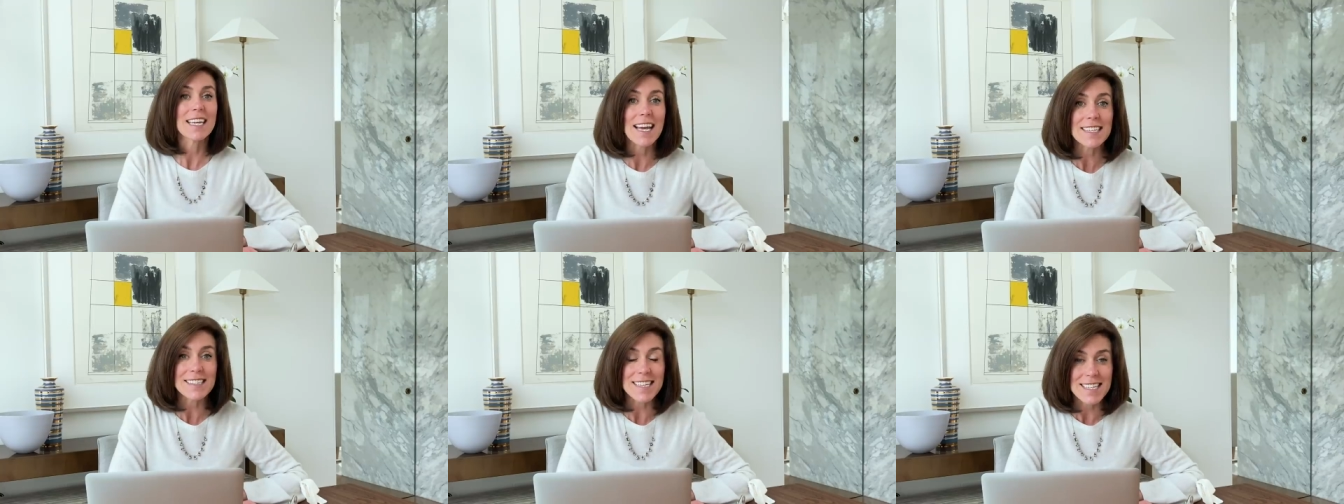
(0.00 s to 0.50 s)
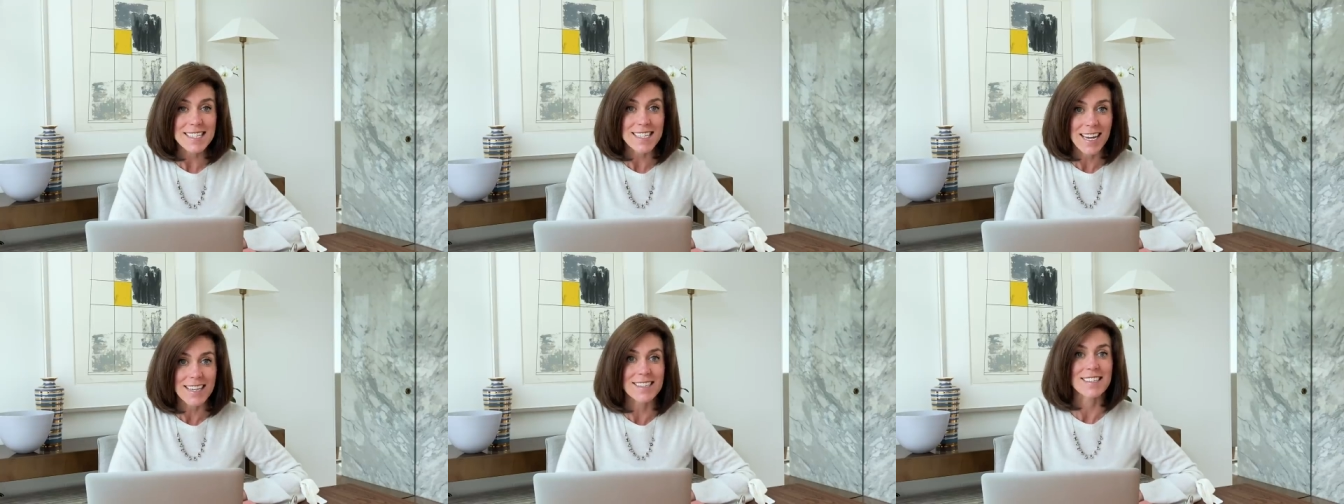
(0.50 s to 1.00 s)
Yes, it
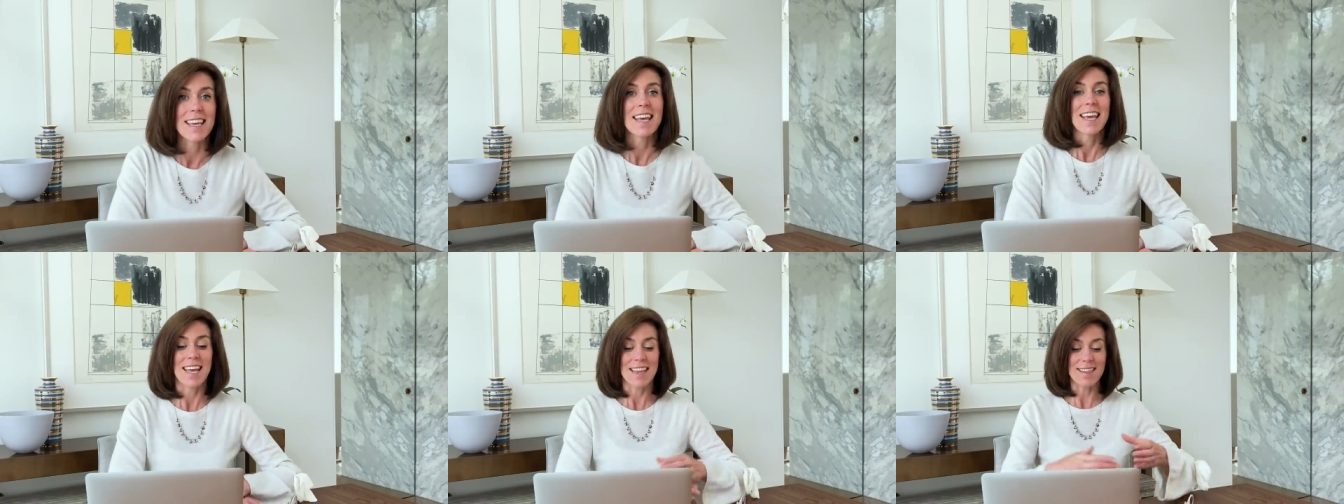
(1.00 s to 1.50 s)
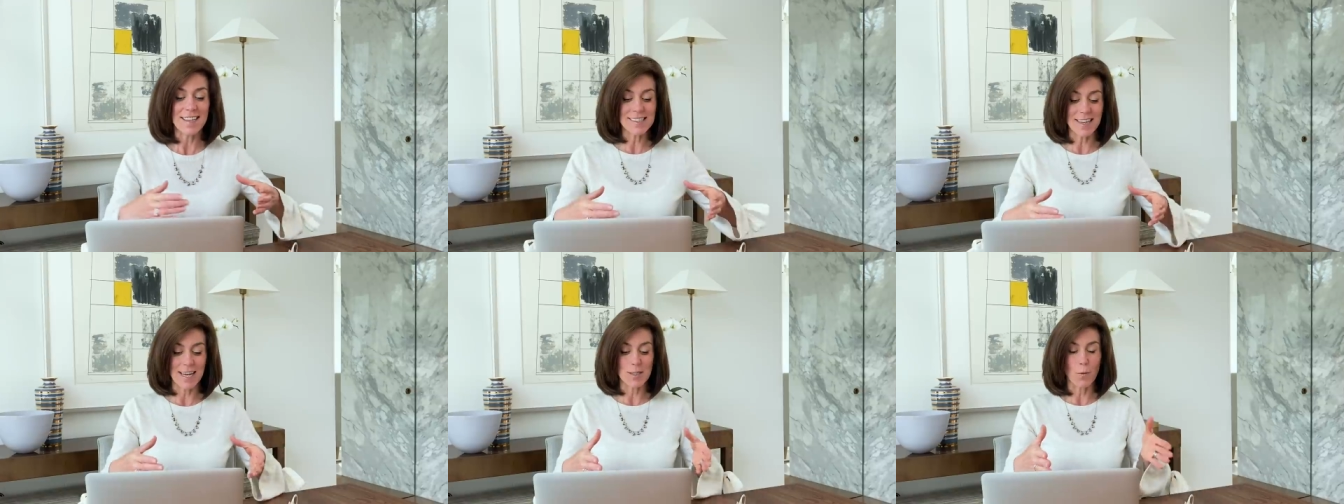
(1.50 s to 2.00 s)
does. In this
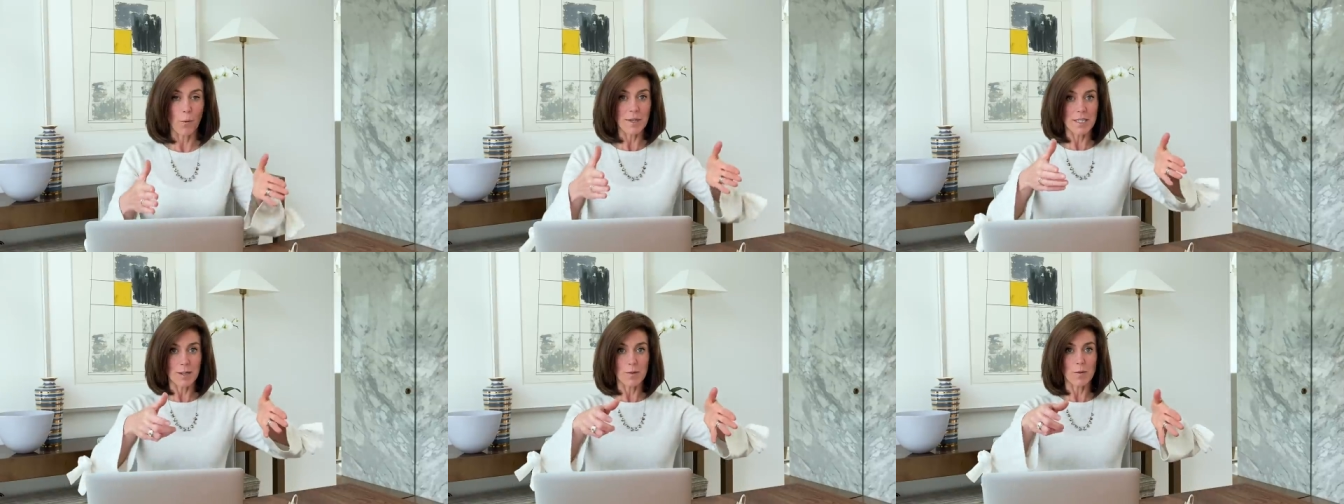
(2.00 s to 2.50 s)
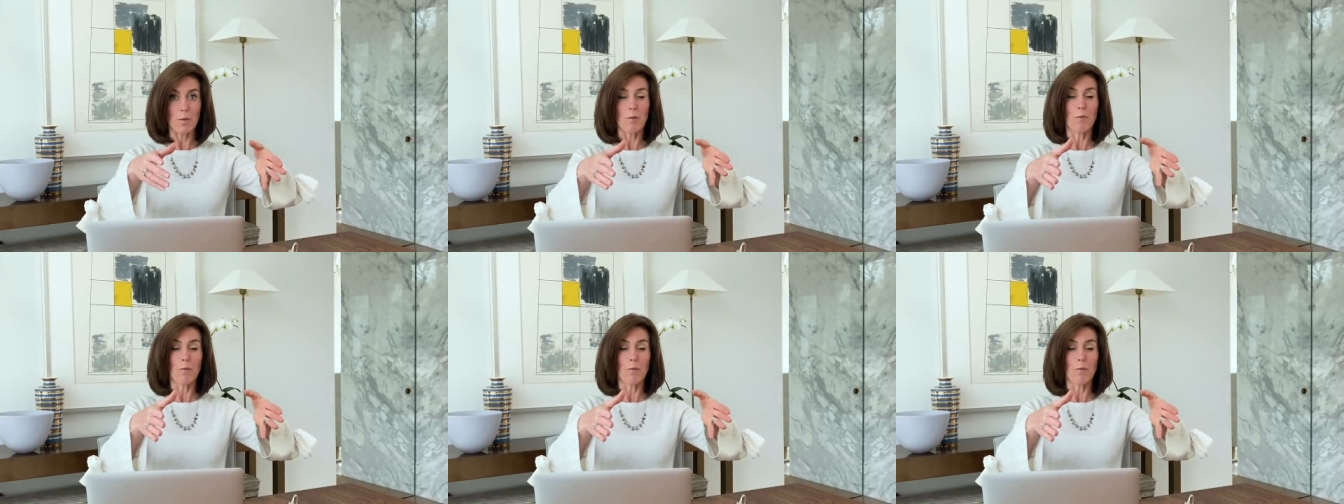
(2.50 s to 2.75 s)
case, what we did is we